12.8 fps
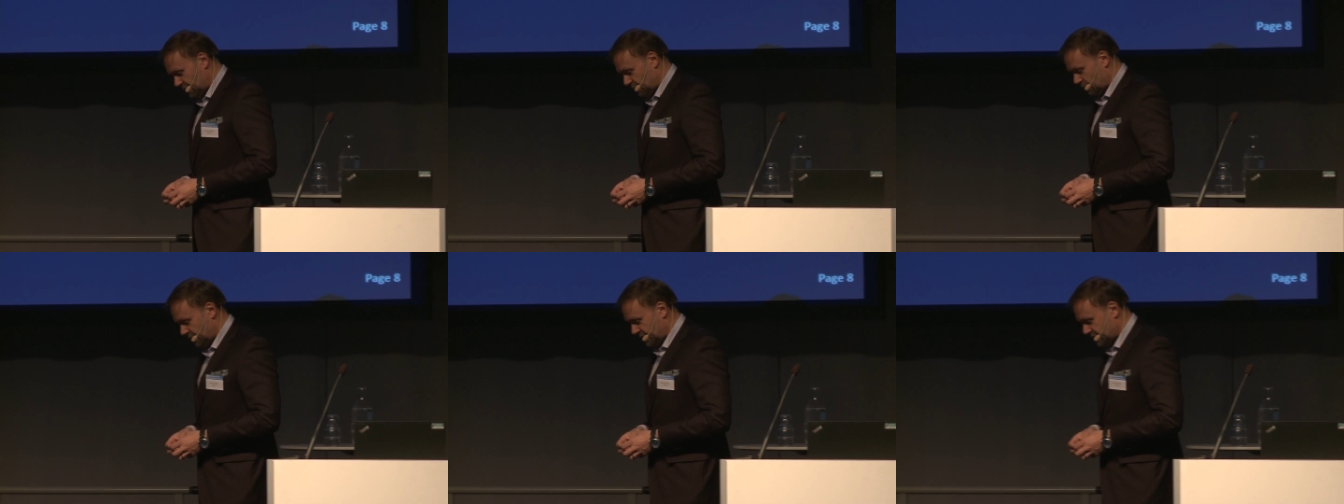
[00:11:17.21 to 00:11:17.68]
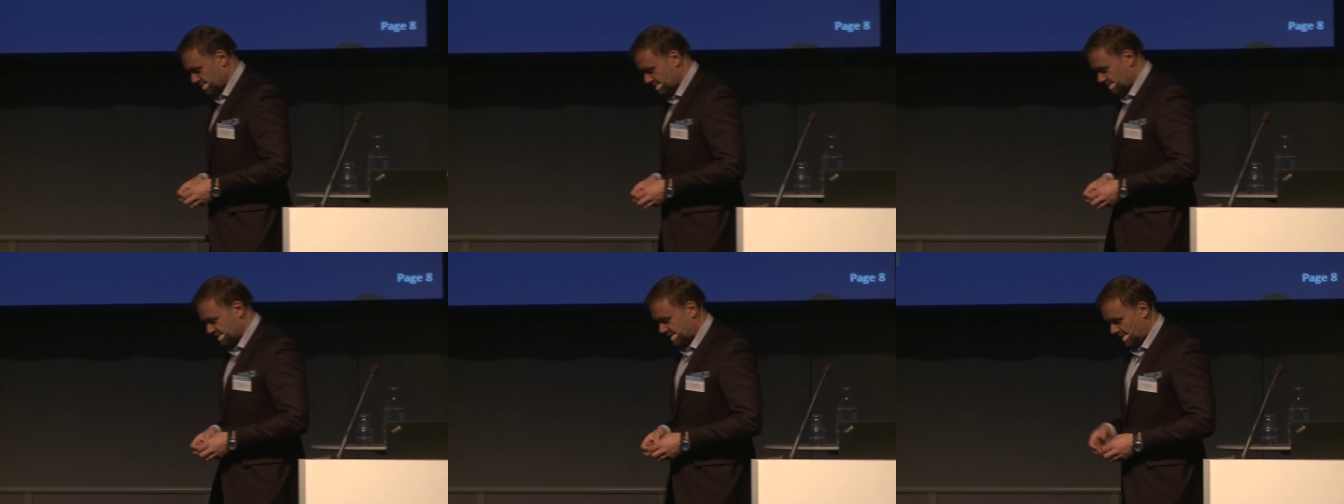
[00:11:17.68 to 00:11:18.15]

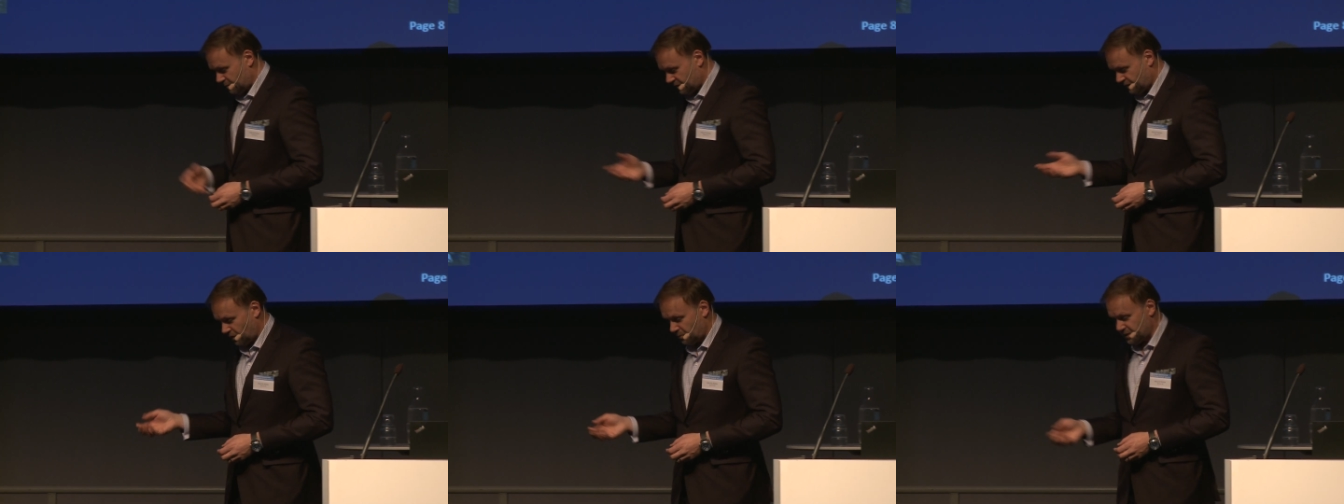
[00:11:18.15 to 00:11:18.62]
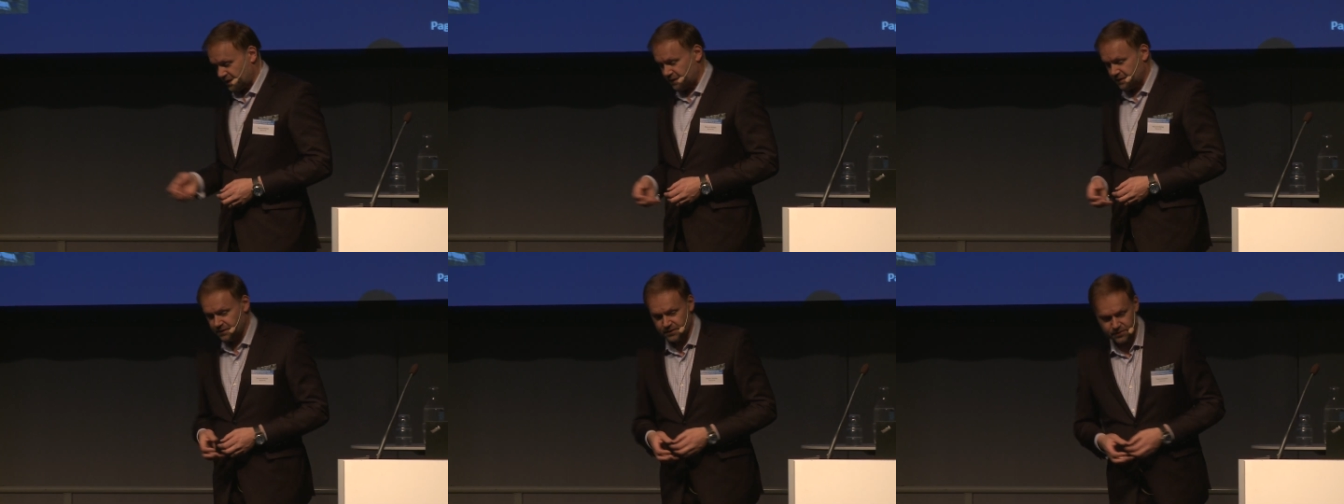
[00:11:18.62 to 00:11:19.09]
Norwegian salmon farming
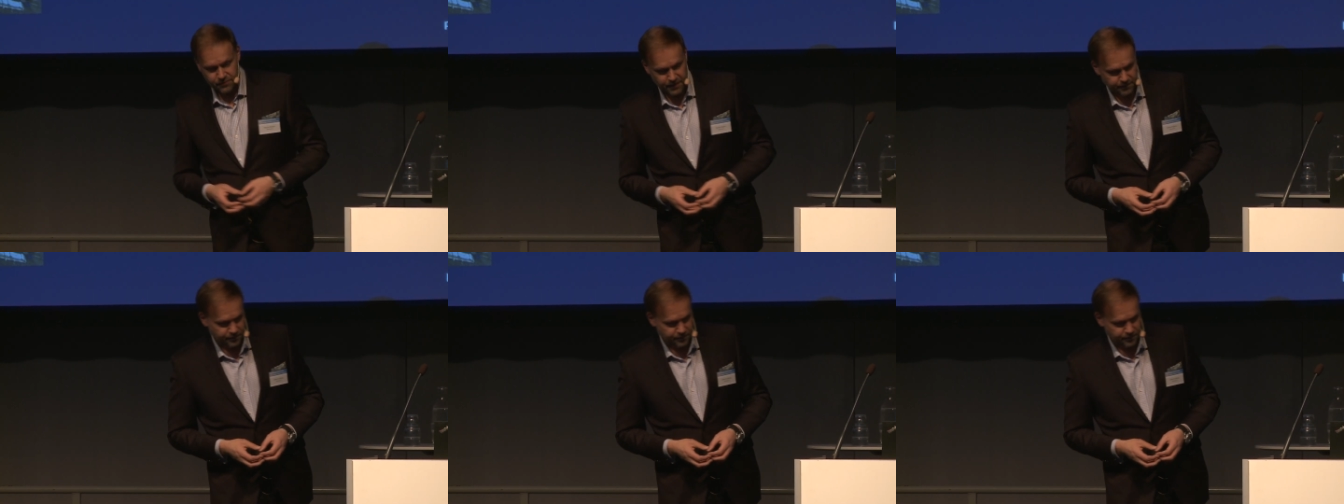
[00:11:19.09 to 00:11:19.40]
industry,